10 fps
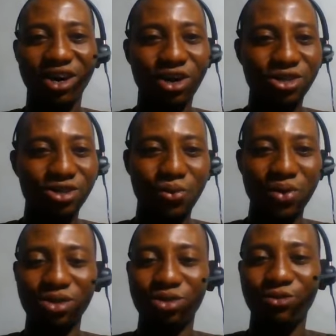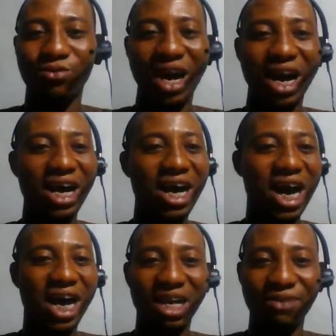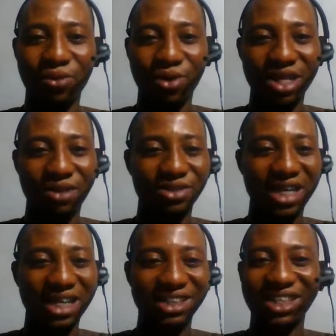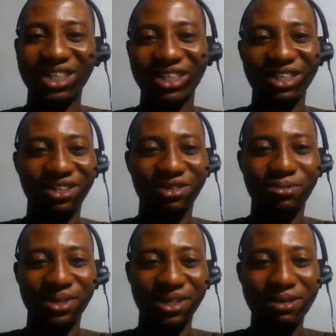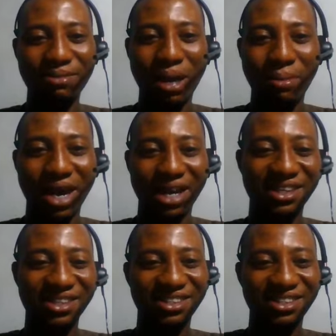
awesome week so far, and have a wonderful night. Good day. Bye bye.